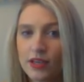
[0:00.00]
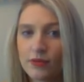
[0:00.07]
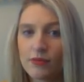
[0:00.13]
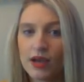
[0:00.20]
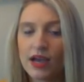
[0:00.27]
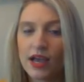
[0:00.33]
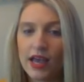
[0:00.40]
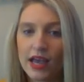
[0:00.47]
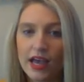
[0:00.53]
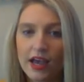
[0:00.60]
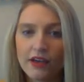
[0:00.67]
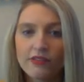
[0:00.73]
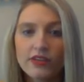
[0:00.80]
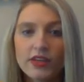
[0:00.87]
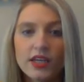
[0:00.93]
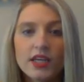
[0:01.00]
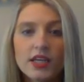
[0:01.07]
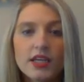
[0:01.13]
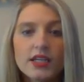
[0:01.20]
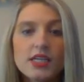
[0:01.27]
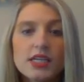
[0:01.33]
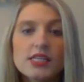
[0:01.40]
we might have.
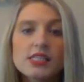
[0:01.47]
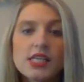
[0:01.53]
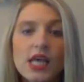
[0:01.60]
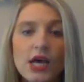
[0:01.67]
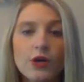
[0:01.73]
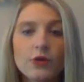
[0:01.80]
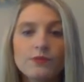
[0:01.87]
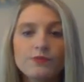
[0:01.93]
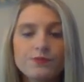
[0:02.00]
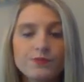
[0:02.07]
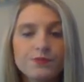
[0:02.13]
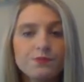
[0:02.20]
So